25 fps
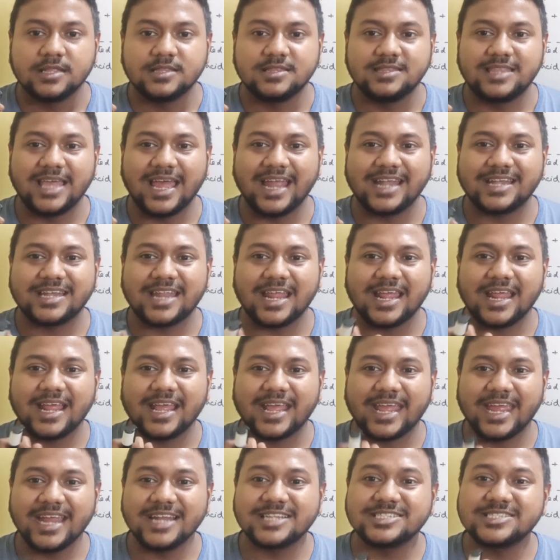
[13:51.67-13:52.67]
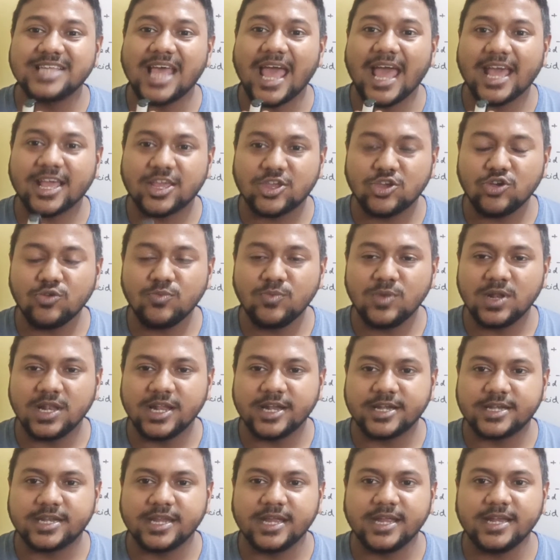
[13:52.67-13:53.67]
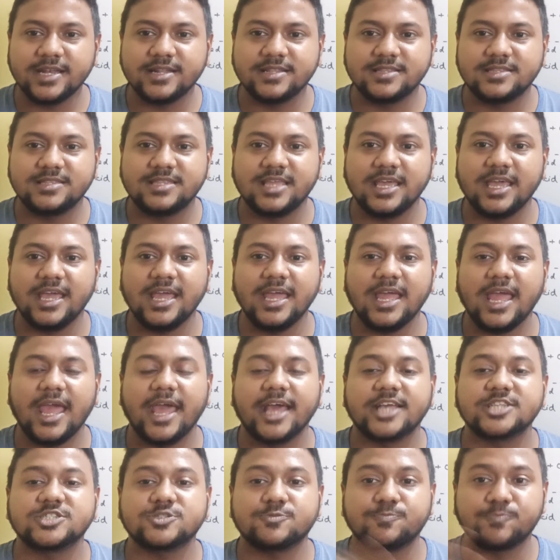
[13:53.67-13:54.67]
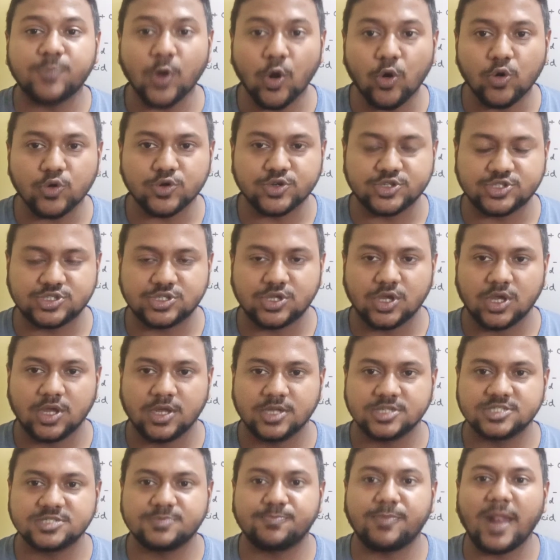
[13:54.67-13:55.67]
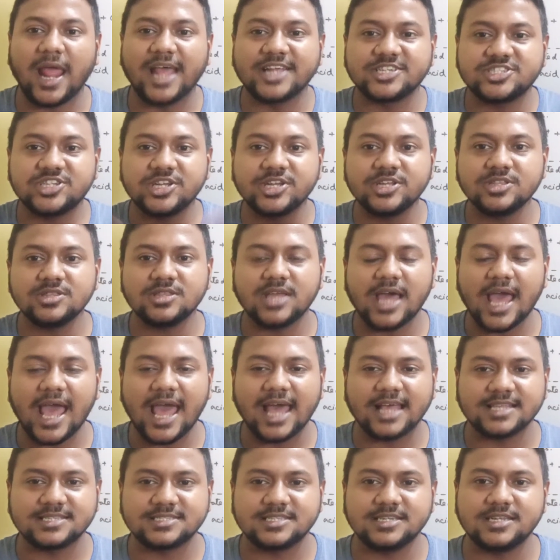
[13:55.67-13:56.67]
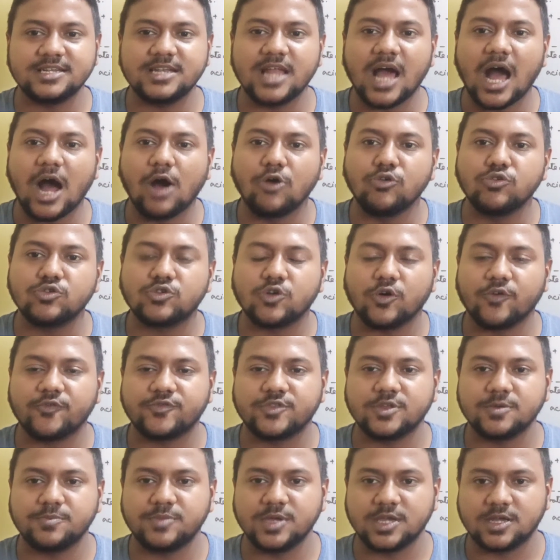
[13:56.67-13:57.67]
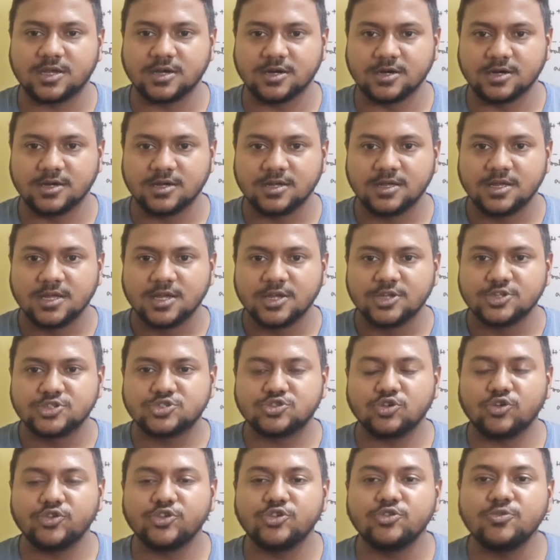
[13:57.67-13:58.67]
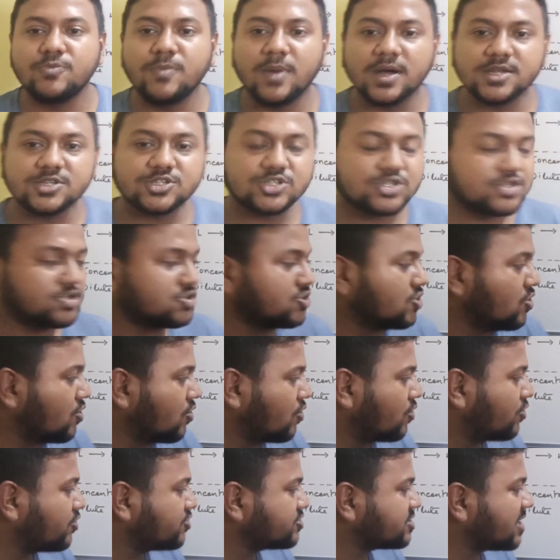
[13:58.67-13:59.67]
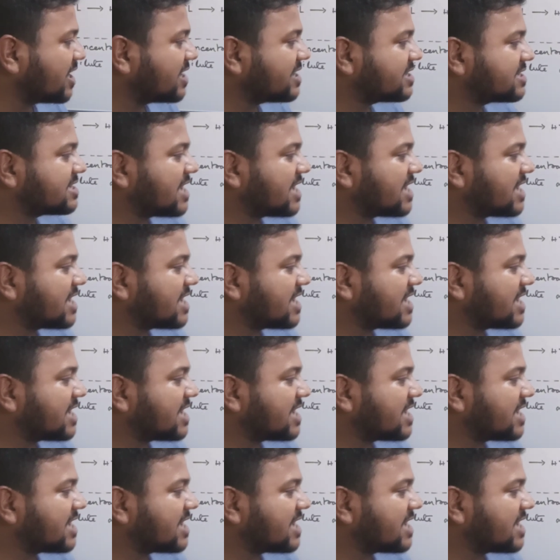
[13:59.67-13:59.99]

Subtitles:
that gets accumulated, they explodes, splashing the acid out of the beaker. So you must know that